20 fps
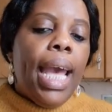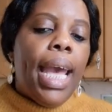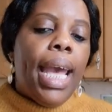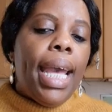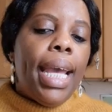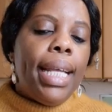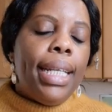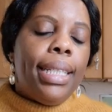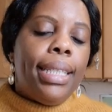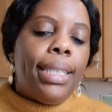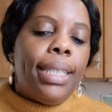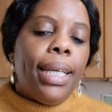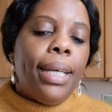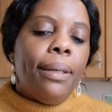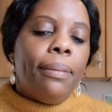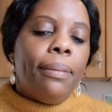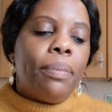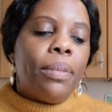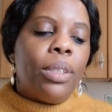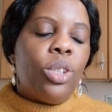And
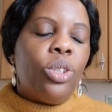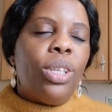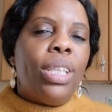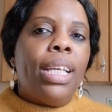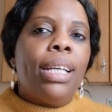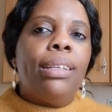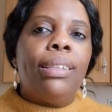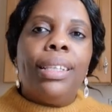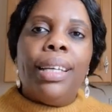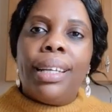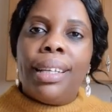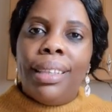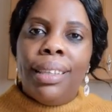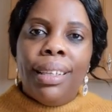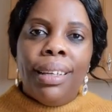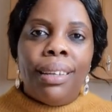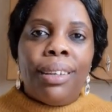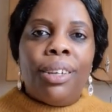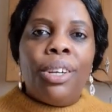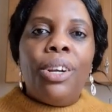so
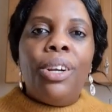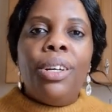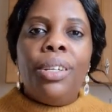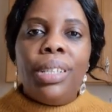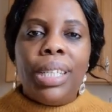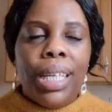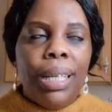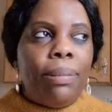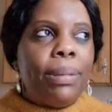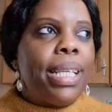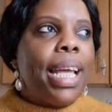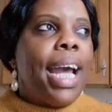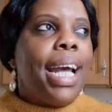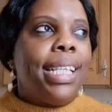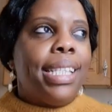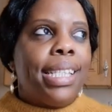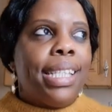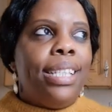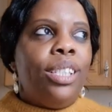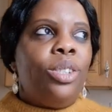the girl keeps
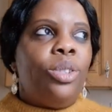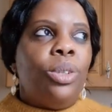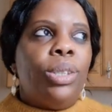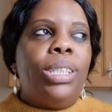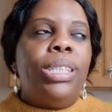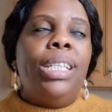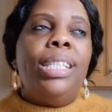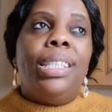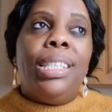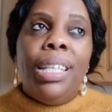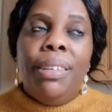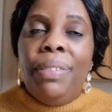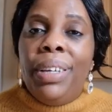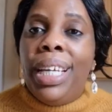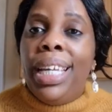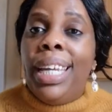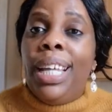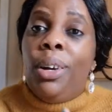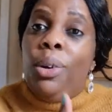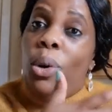asking. So she's
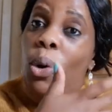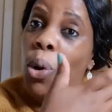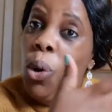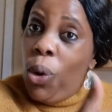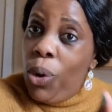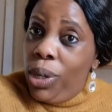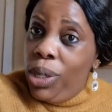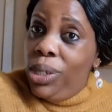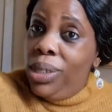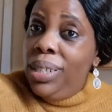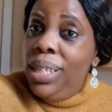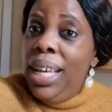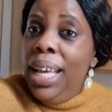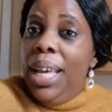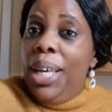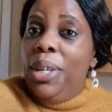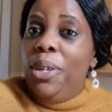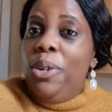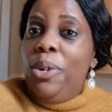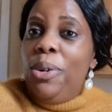living in her own,
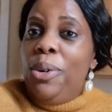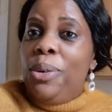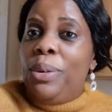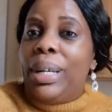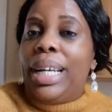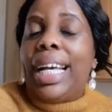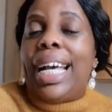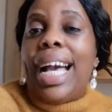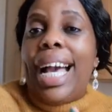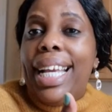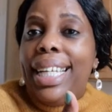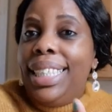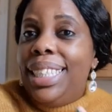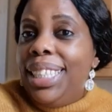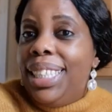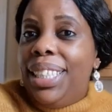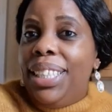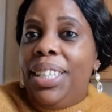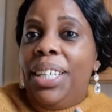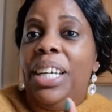you know, kind
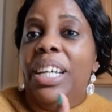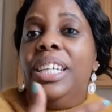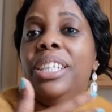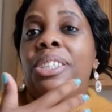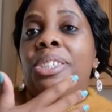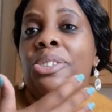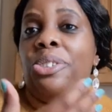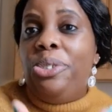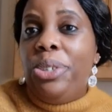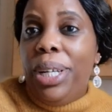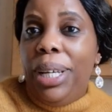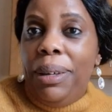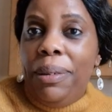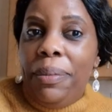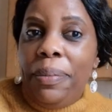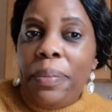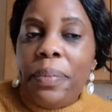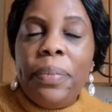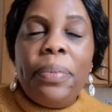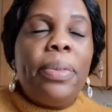of
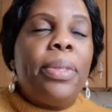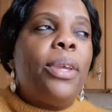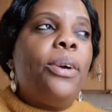dream.